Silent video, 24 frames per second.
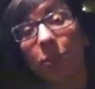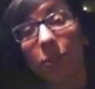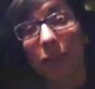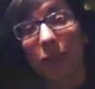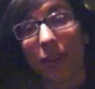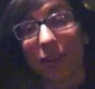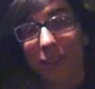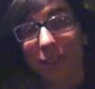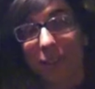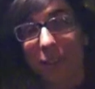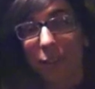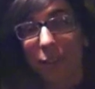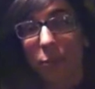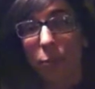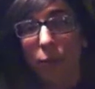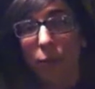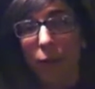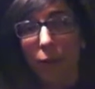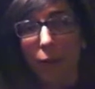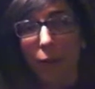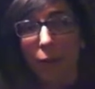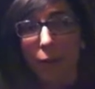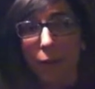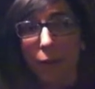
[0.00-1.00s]
And he was like,
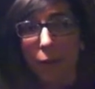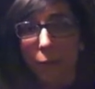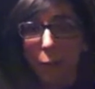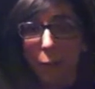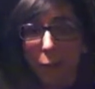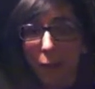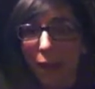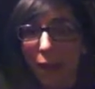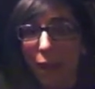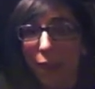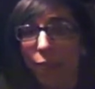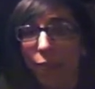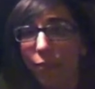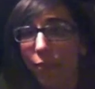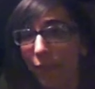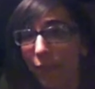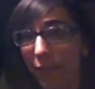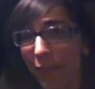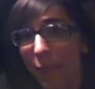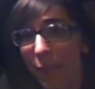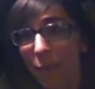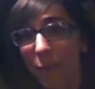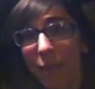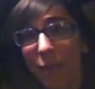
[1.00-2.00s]
"Well, we have
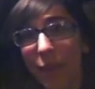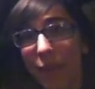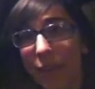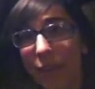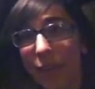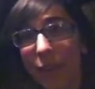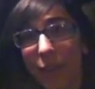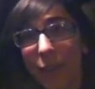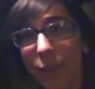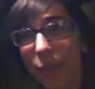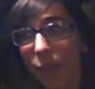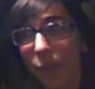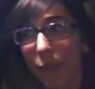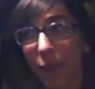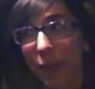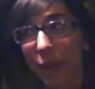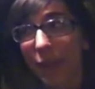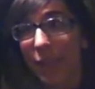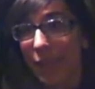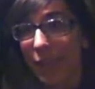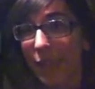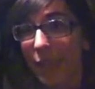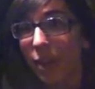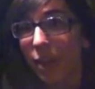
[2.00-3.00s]
laminate right
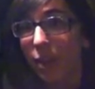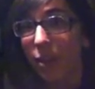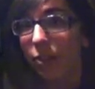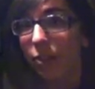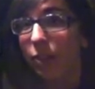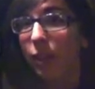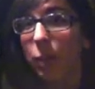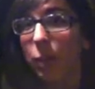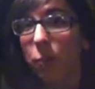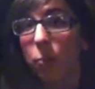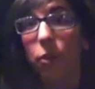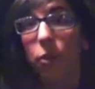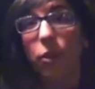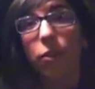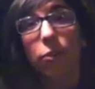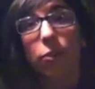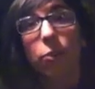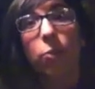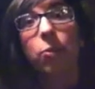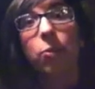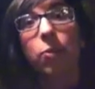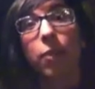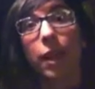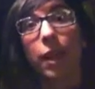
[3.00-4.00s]
here, like
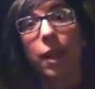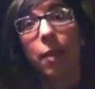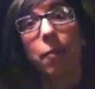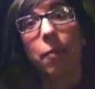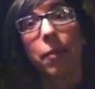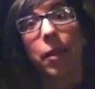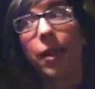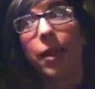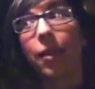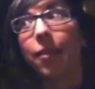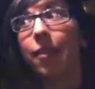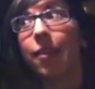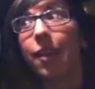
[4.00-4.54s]
preschool laminate.